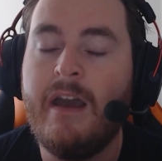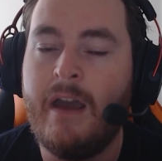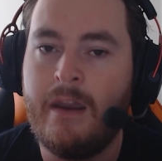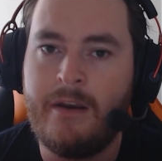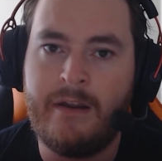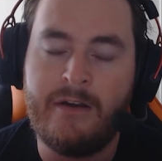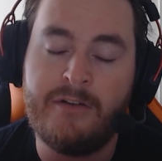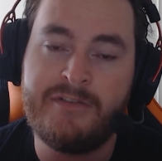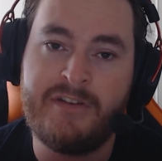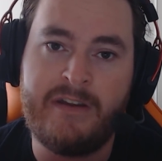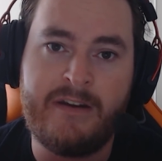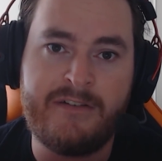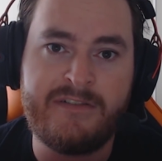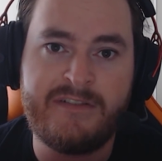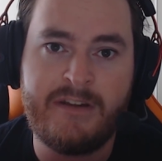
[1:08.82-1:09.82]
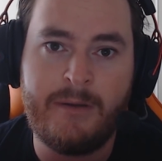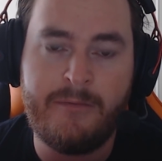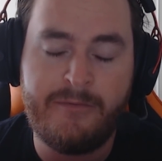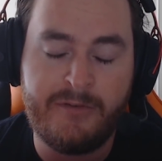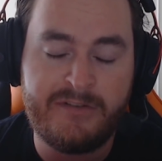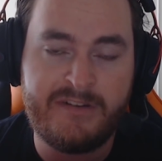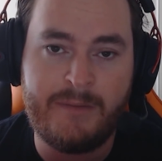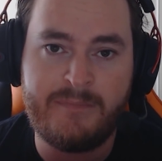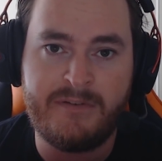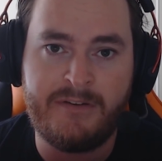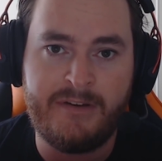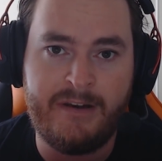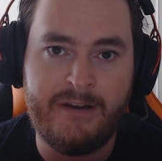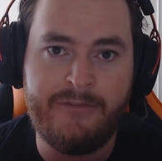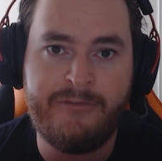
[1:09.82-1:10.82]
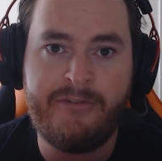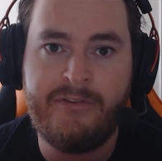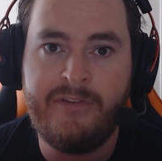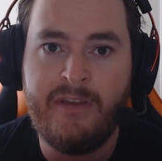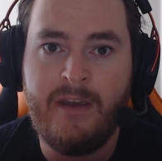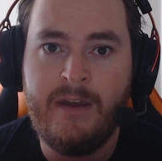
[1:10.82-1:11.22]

And I also hear step footsteps on the left.